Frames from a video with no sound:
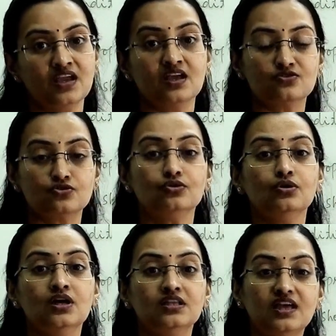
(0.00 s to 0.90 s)
So
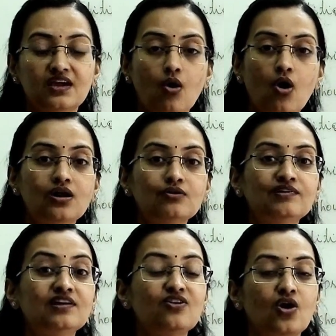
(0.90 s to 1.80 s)
they all
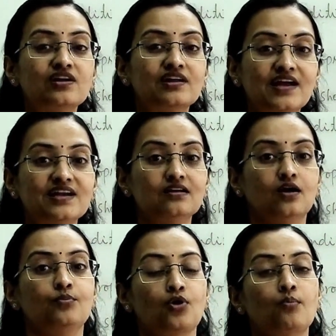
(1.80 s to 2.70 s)
will not get a
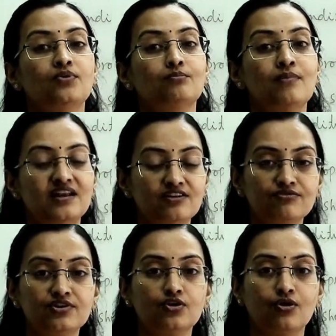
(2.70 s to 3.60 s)
proper
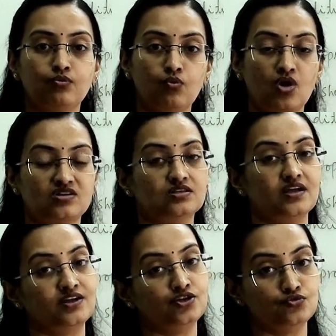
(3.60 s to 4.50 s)
benefit of water
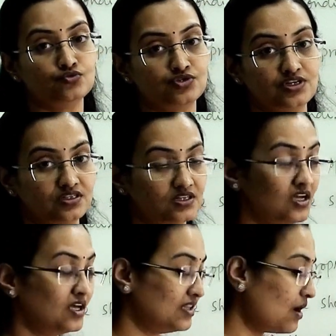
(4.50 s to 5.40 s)
and nutrient.
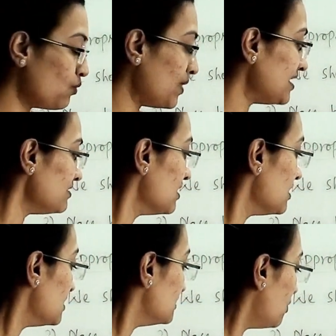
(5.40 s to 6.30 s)
Now when
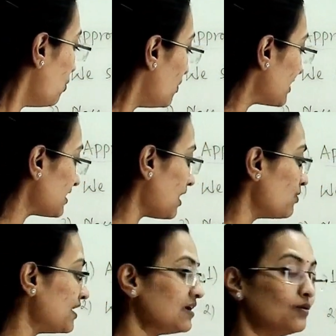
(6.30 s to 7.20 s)
the
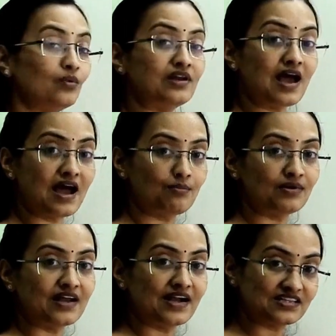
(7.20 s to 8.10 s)
overcrowding will happen
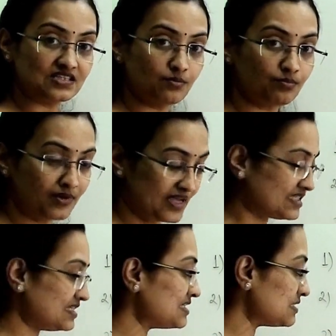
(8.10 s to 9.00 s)
at some
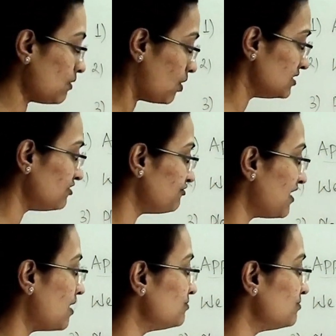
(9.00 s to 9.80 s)
places on the farm,